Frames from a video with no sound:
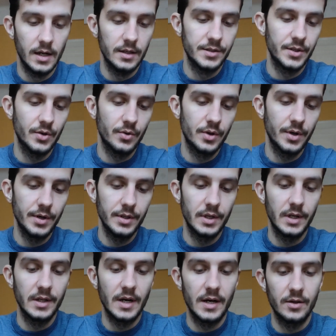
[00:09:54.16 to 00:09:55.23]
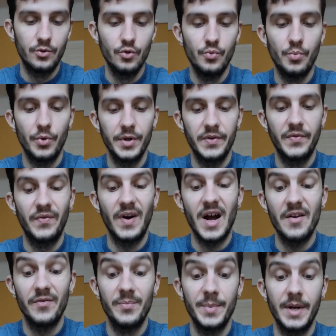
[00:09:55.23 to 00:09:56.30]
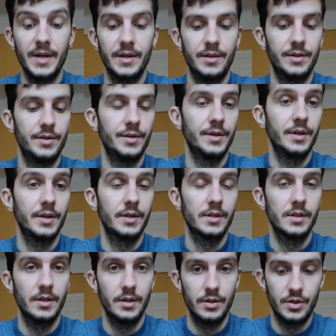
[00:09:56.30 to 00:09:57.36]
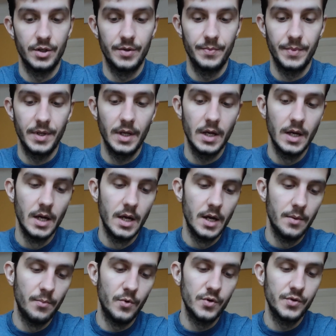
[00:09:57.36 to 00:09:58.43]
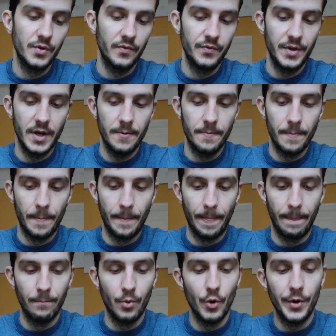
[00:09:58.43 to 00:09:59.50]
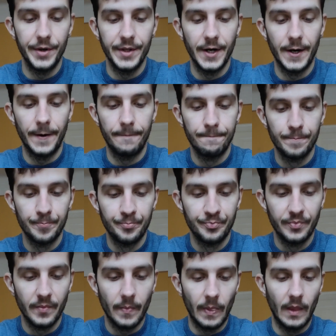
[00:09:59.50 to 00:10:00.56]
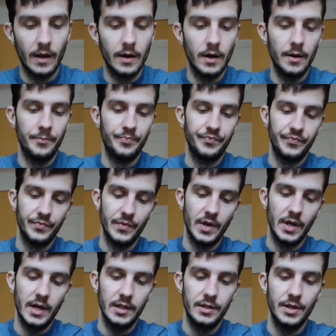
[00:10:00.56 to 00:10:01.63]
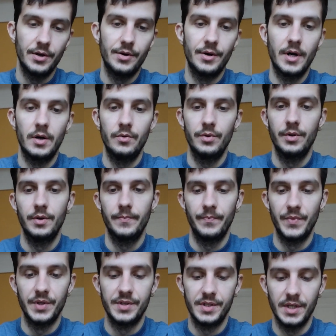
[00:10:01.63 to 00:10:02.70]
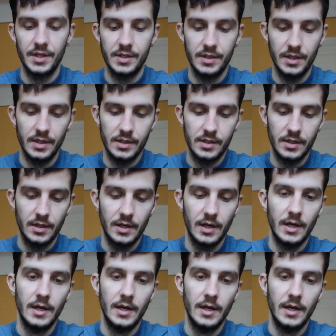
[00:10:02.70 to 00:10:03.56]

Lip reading: So currently there are 2.5 million Turks in Germany, most of them born there. They got there around the 60s.